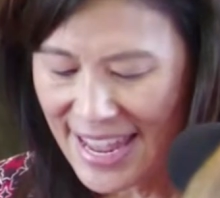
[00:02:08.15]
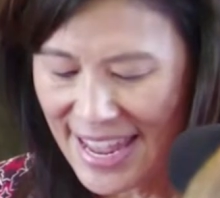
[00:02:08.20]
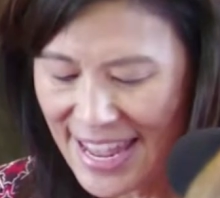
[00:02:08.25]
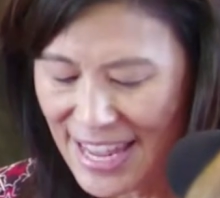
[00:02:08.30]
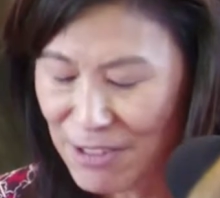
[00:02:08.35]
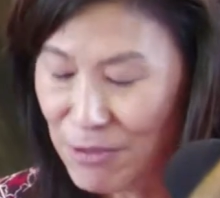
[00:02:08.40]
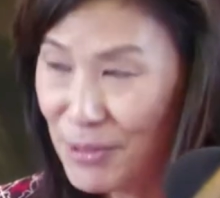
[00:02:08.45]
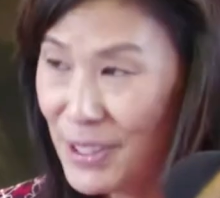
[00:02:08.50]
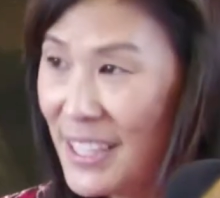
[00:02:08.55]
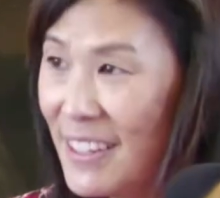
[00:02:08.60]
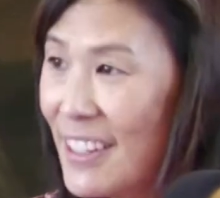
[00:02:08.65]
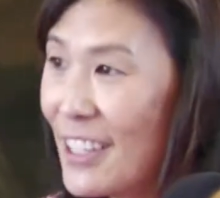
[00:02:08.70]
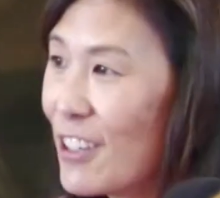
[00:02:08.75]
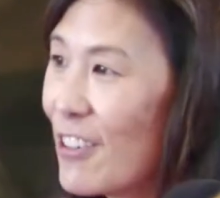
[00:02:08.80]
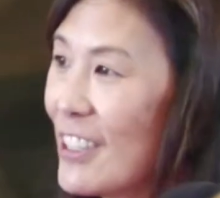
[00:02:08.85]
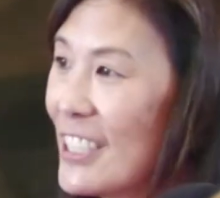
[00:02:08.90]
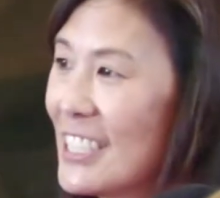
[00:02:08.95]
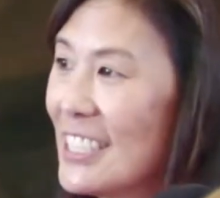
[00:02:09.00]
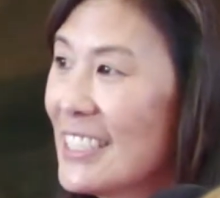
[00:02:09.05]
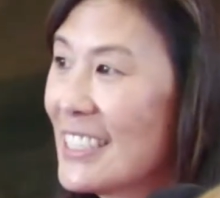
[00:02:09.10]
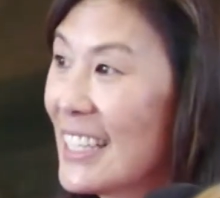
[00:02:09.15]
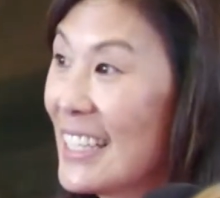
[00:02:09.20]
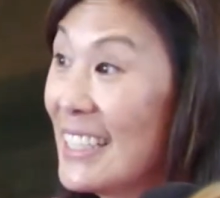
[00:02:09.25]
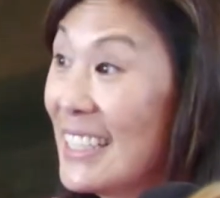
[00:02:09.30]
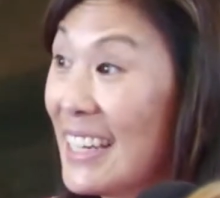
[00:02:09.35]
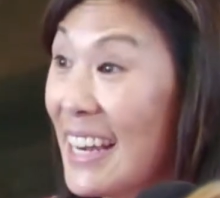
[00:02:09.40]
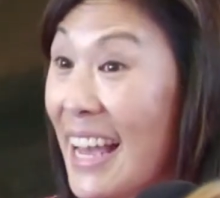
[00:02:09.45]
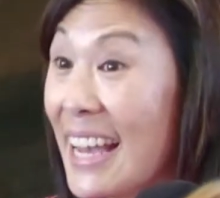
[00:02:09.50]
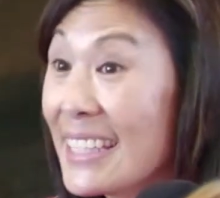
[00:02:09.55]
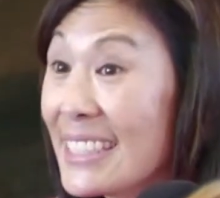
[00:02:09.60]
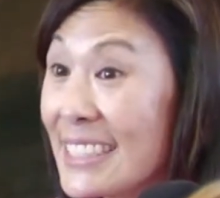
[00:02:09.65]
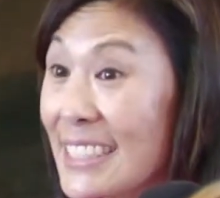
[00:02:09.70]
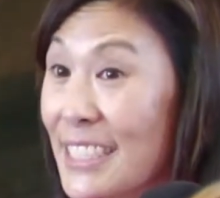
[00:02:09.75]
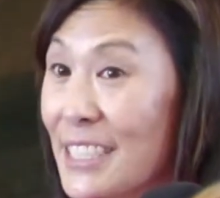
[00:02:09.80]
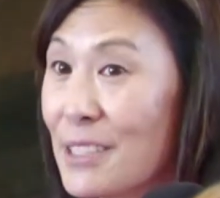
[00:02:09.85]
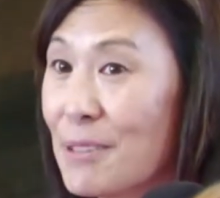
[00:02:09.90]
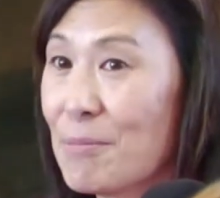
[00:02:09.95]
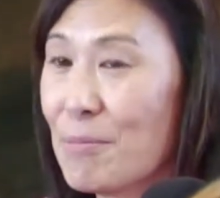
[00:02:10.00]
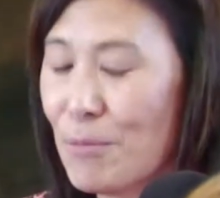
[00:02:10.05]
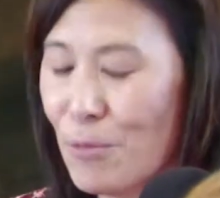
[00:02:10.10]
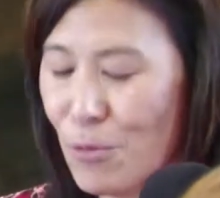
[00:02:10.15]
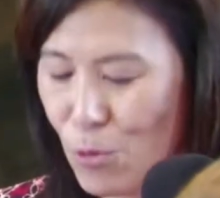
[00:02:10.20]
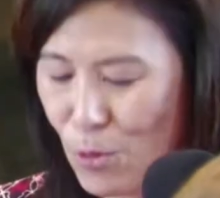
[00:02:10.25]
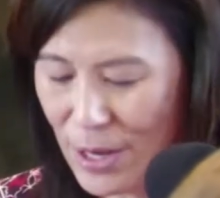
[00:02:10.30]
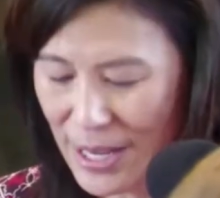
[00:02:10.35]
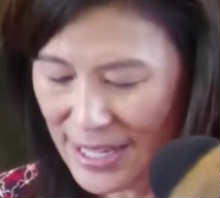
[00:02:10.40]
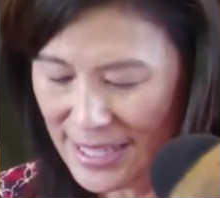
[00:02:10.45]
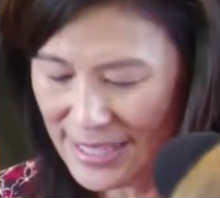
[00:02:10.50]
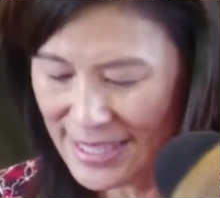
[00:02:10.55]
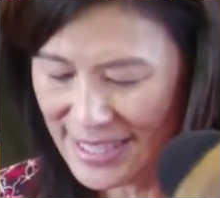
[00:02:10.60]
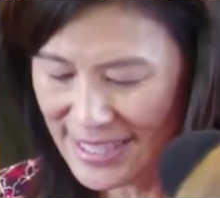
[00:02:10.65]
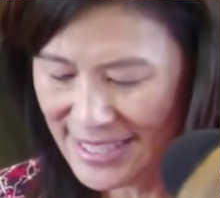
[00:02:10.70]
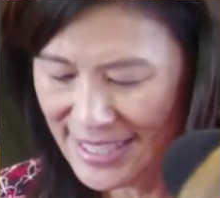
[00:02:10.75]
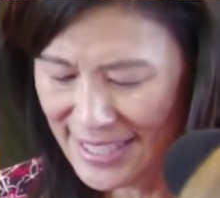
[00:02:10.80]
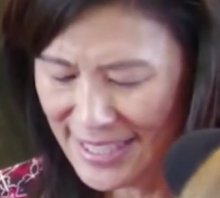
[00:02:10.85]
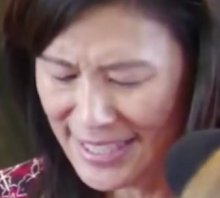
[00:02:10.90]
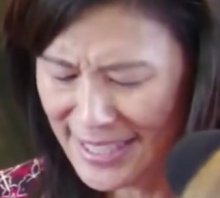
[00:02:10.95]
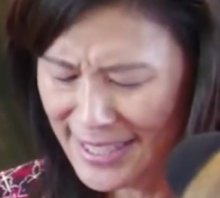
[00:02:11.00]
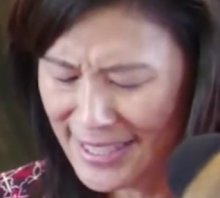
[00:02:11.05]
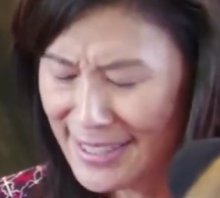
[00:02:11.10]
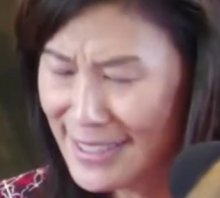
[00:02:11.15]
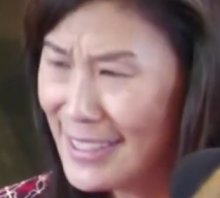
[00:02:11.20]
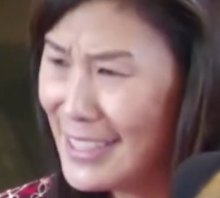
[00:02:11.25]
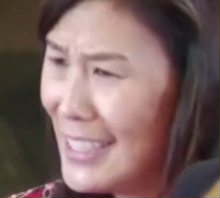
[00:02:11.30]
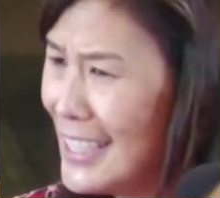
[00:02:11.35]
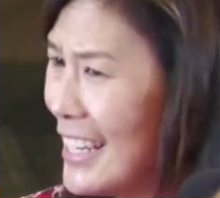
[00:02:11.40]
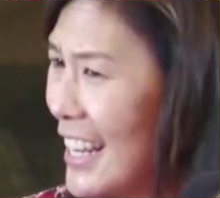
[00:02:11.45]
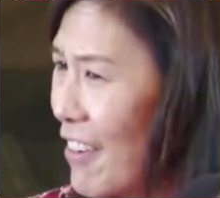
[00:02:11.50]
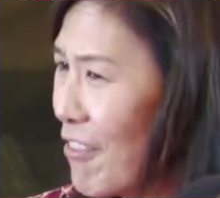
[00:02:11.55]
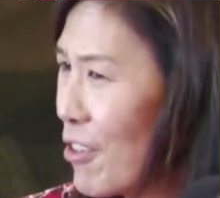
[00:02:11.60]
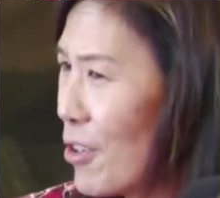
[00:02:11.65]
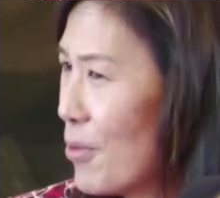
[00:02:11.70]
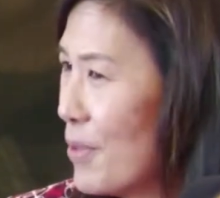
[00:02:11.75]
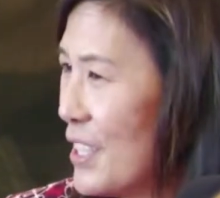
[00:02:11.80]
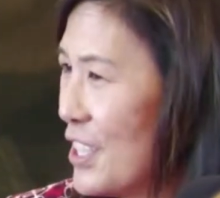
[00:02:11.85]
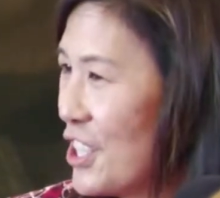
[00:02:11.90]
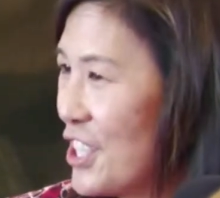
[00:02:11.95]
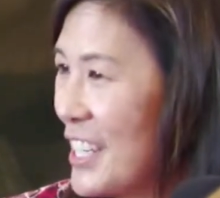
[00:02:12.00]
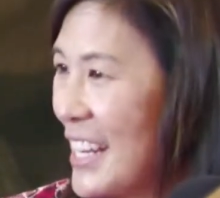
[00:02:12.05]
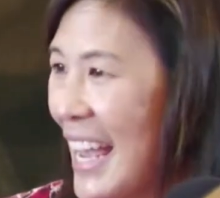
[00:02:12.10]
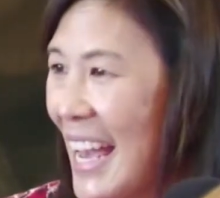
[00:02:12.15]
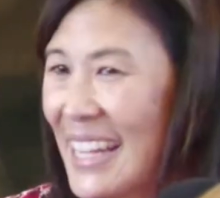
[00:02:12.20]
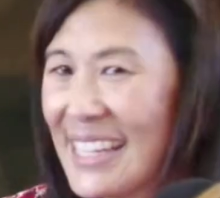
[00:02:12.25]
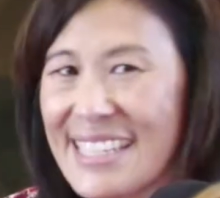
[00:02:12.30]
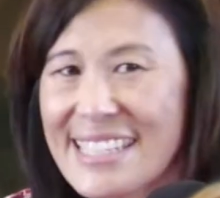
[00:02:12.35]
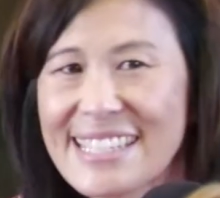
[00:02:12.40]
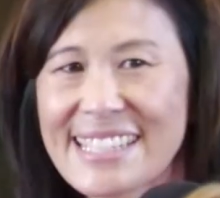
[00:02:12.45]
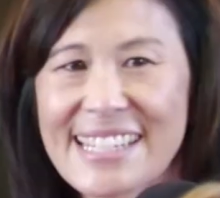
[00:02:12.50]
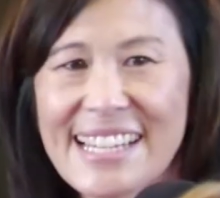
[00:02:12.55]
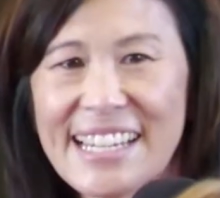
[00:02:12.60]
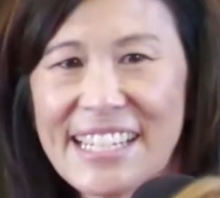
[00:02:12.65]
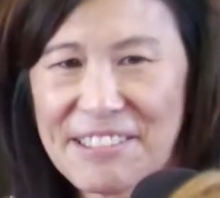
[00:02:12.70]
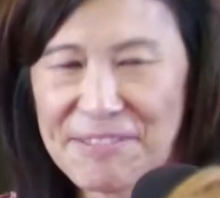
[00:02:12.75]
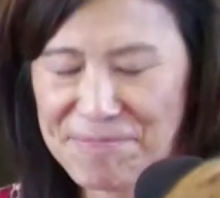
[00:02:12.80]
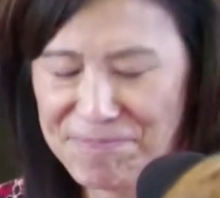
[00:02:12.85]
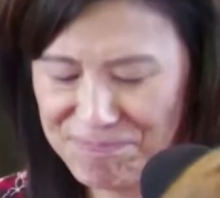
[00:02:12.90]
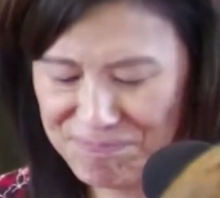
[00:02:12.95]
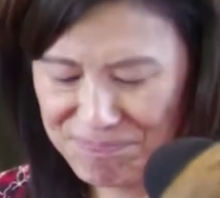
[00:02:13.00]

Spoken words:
And one of the questions I did ask him was, did he ever wish he had a son?